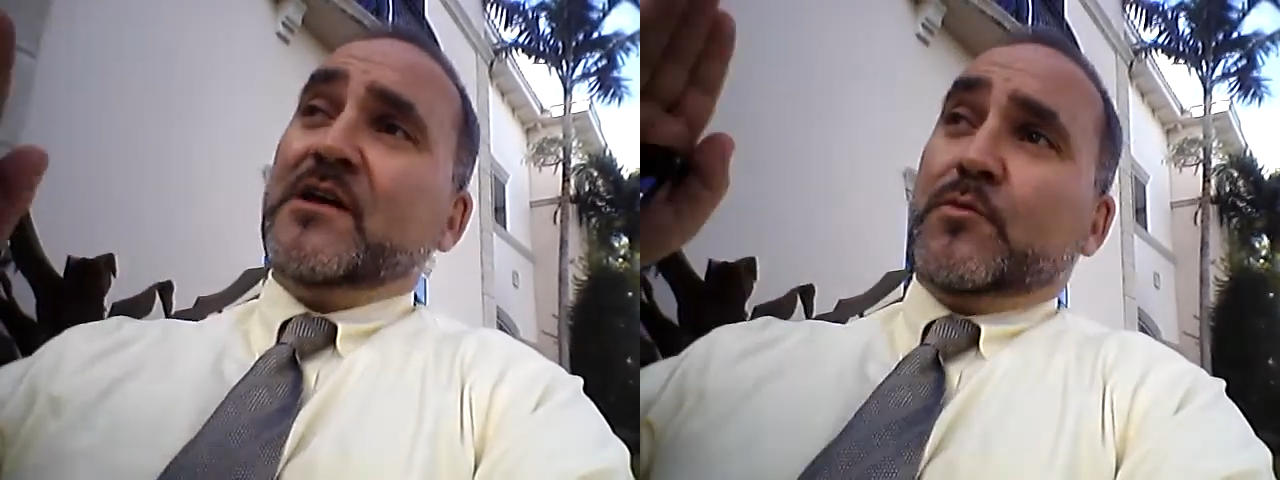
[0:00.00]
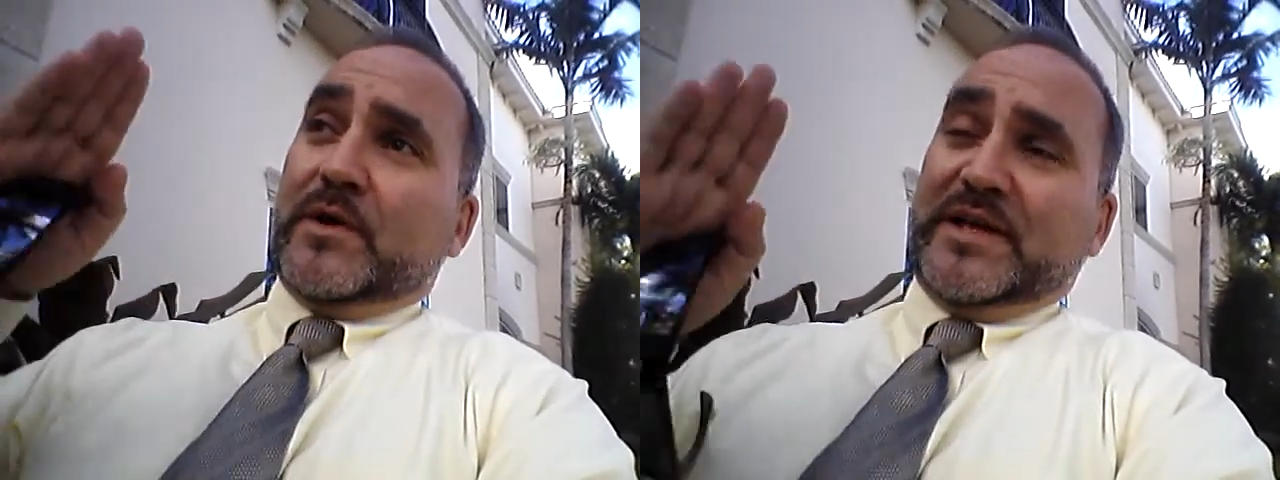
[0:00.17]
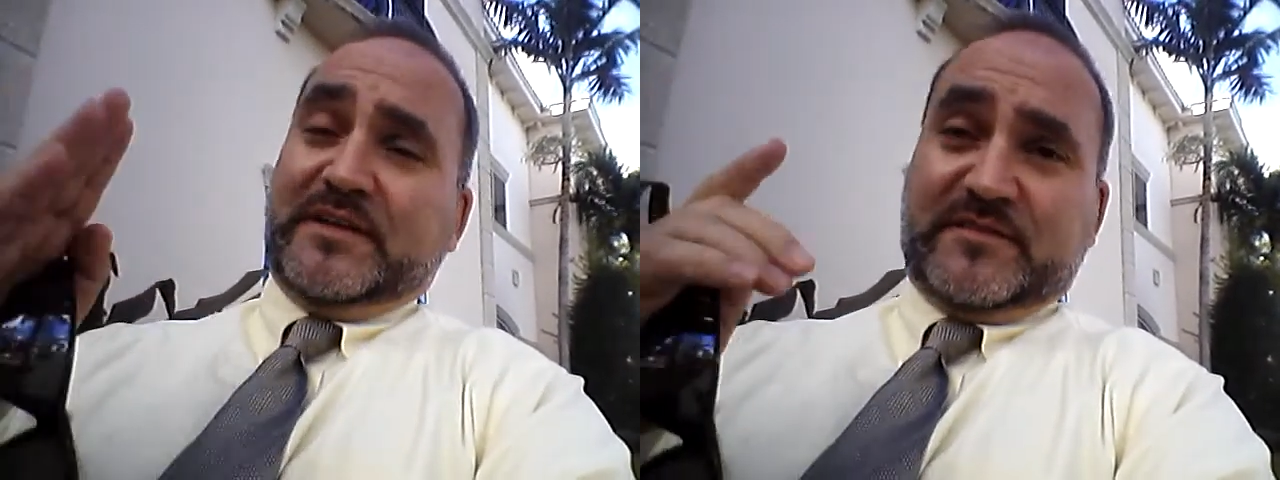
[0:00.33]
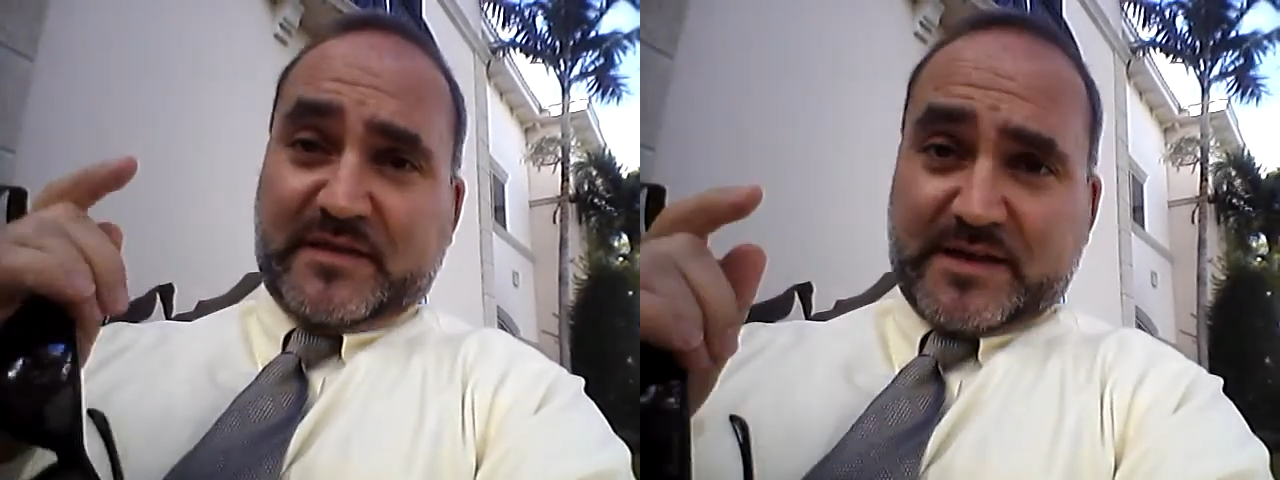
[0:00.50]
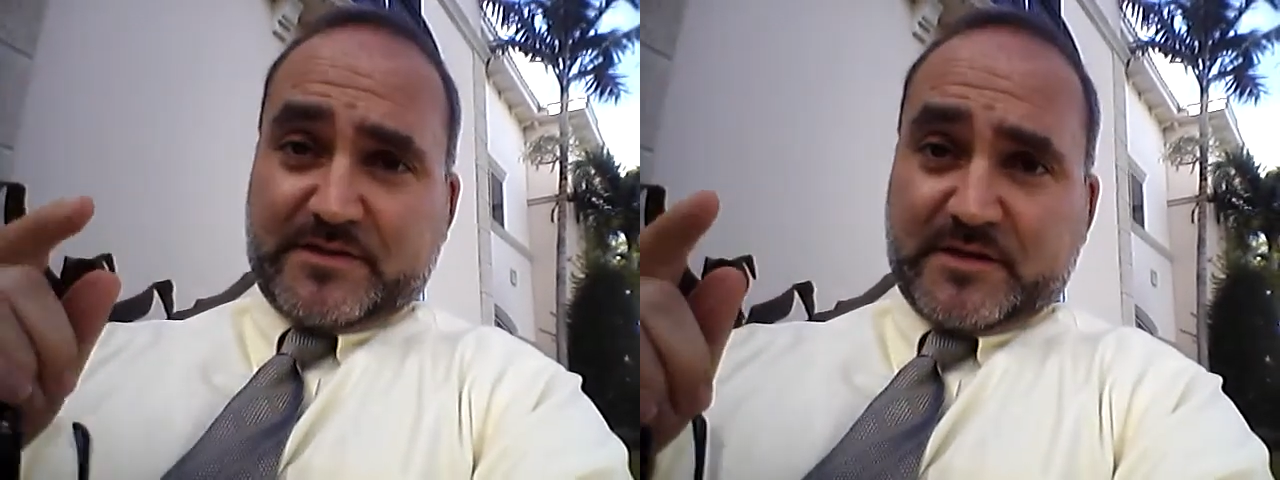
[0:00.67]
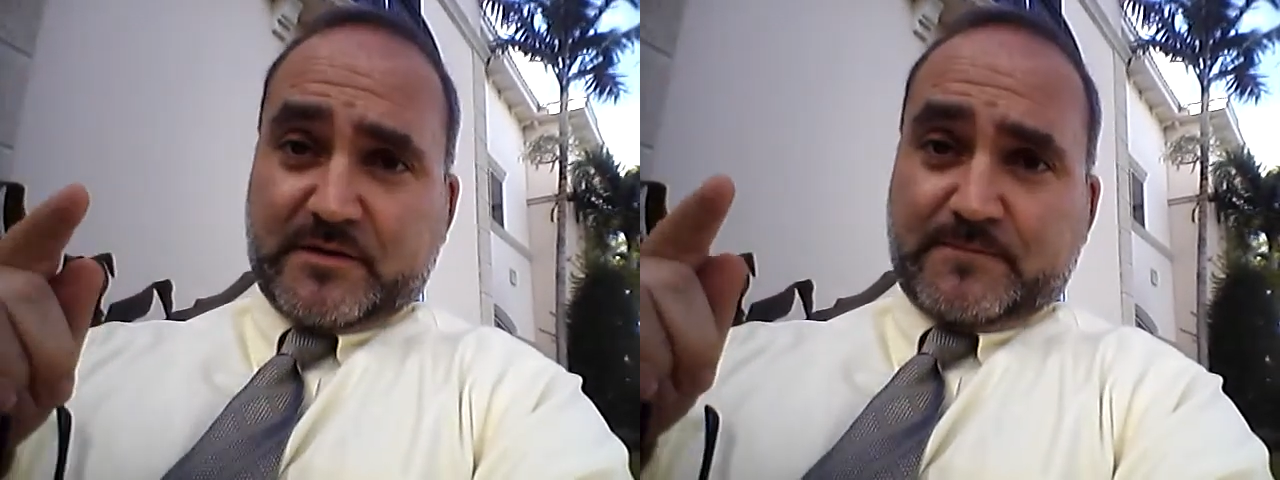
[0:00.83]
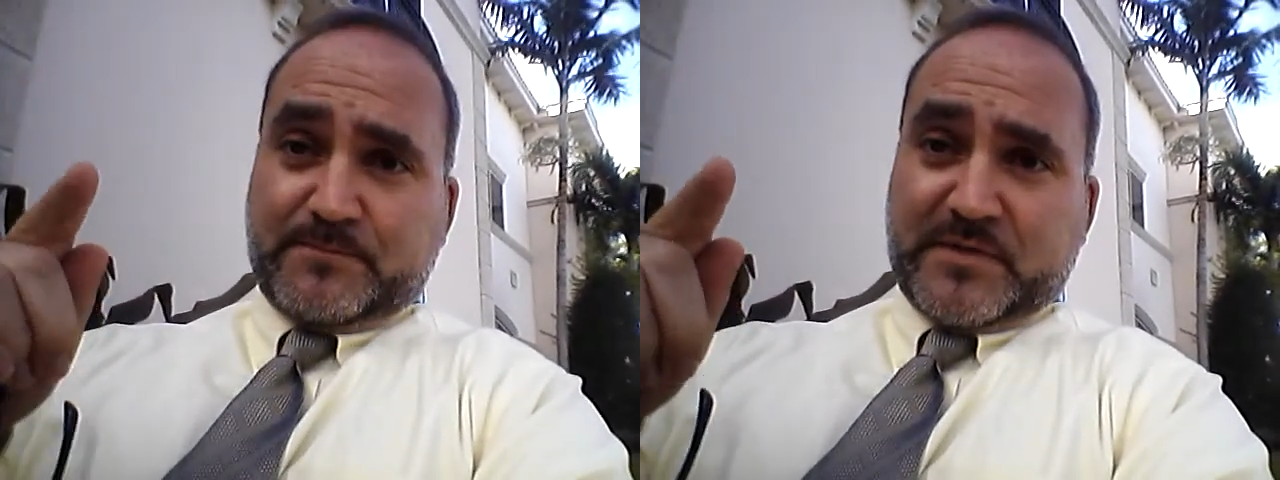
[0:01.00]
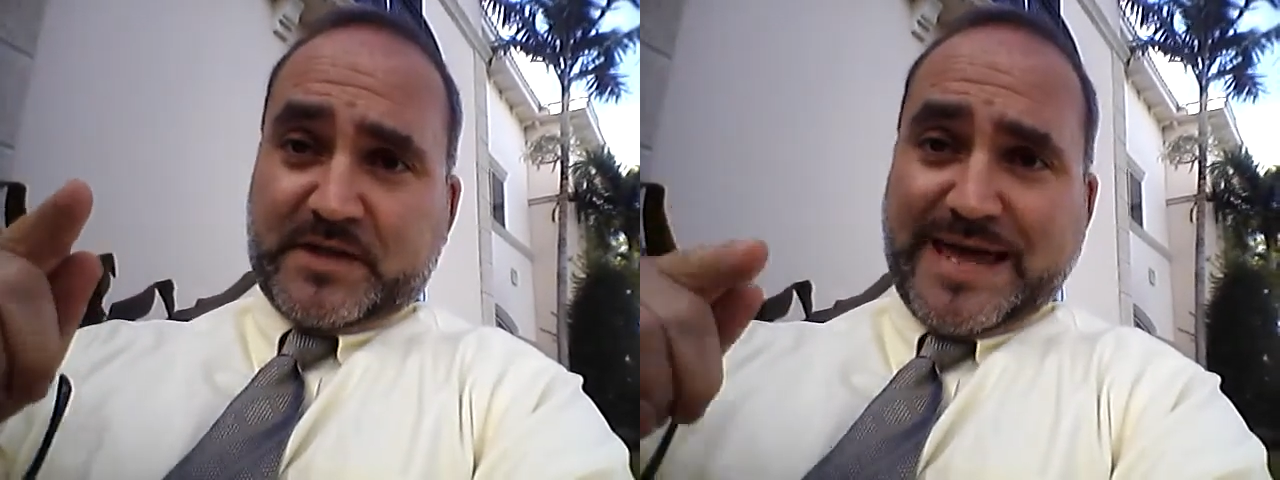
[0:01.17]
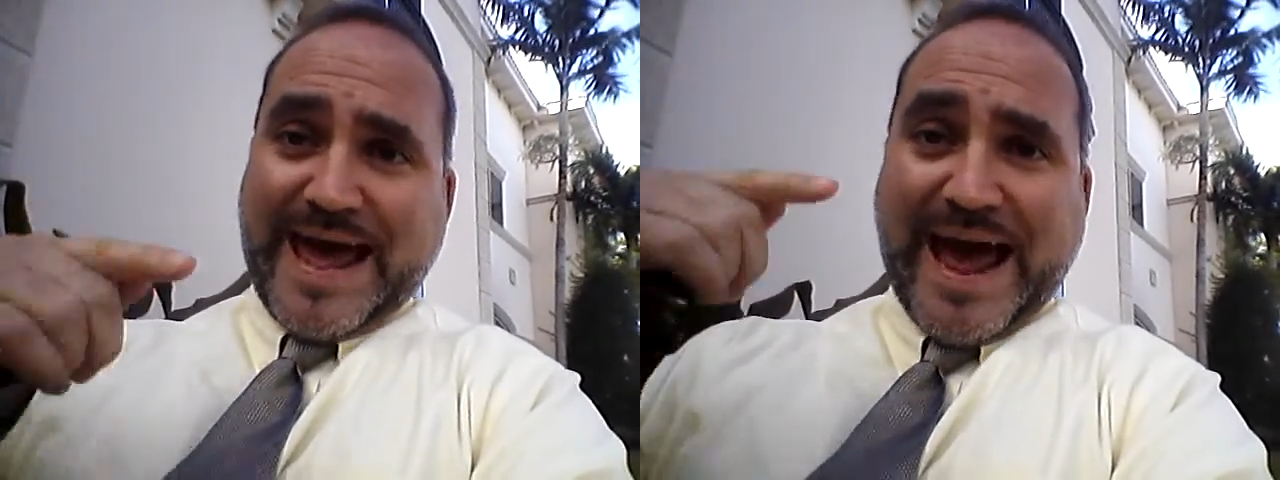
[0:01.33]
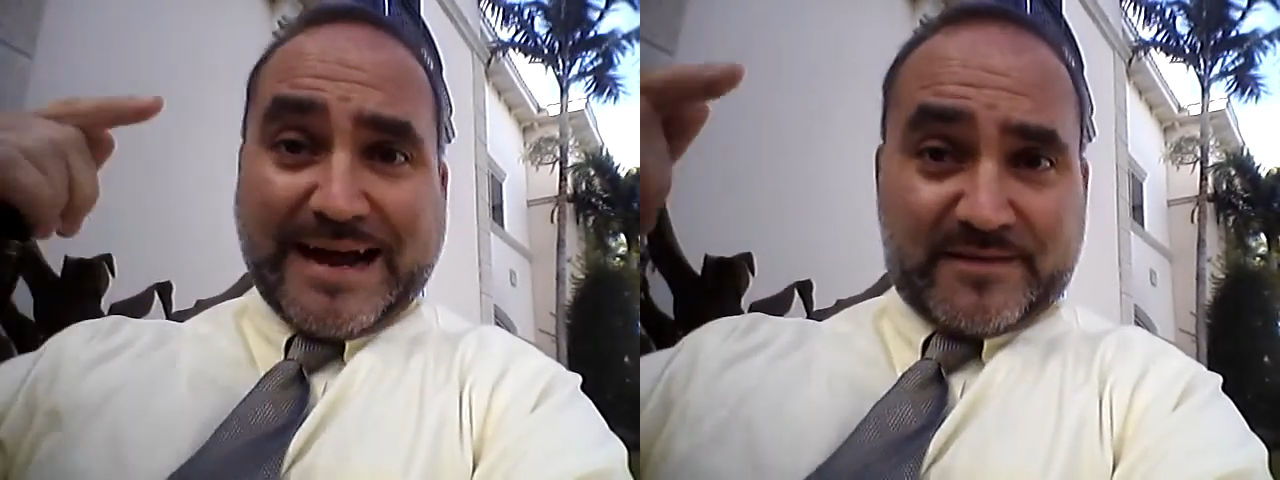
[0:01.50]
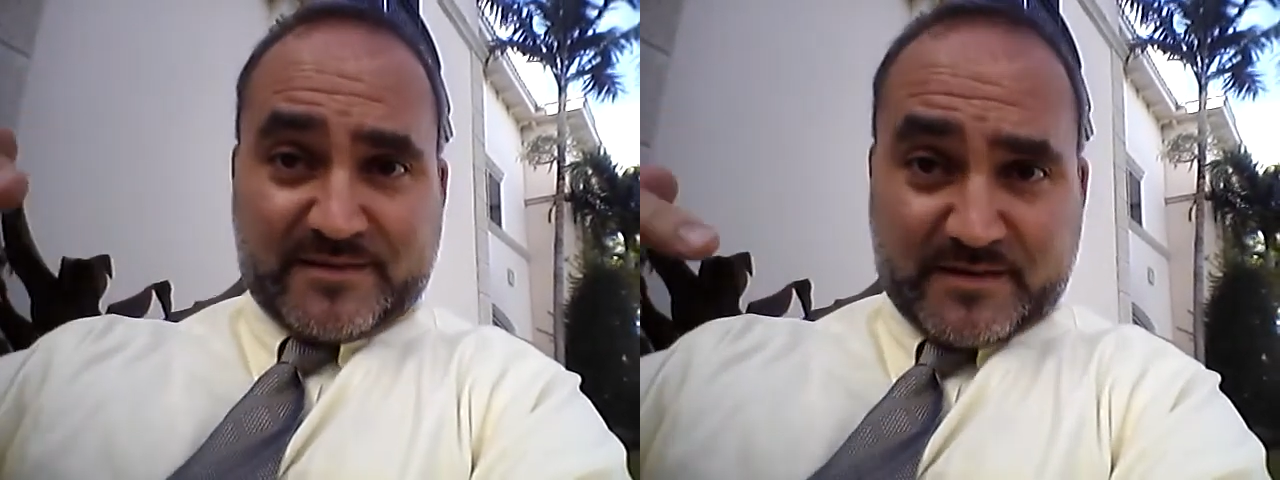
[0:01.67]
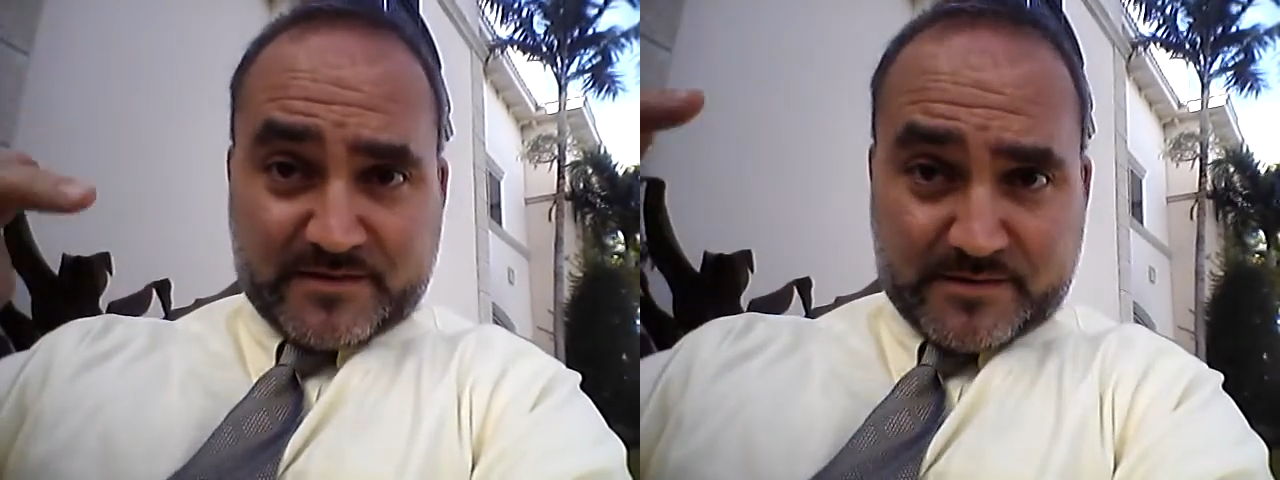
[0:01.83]
when he said that the
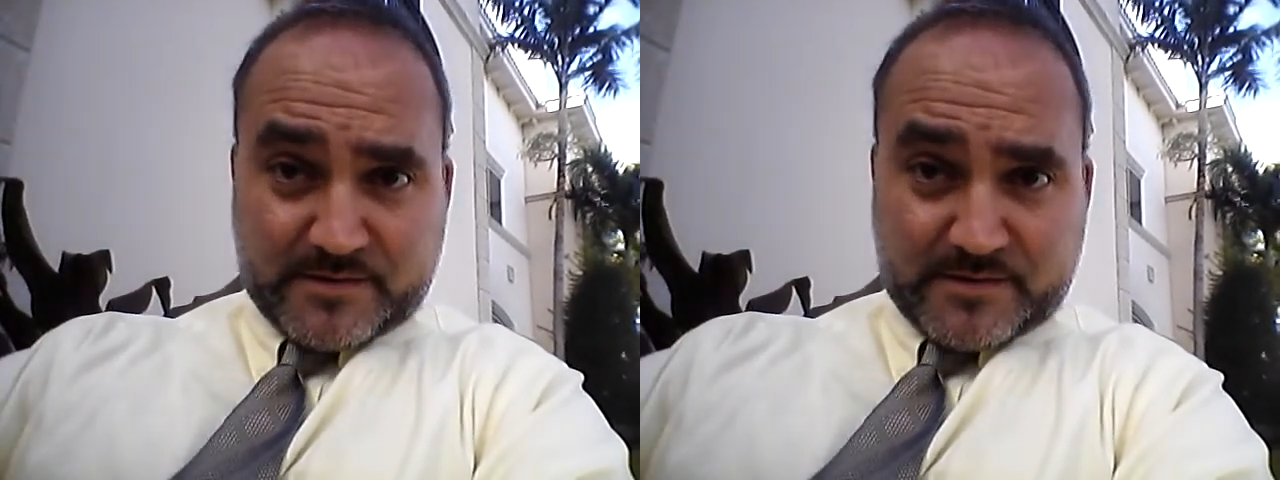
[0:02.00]
act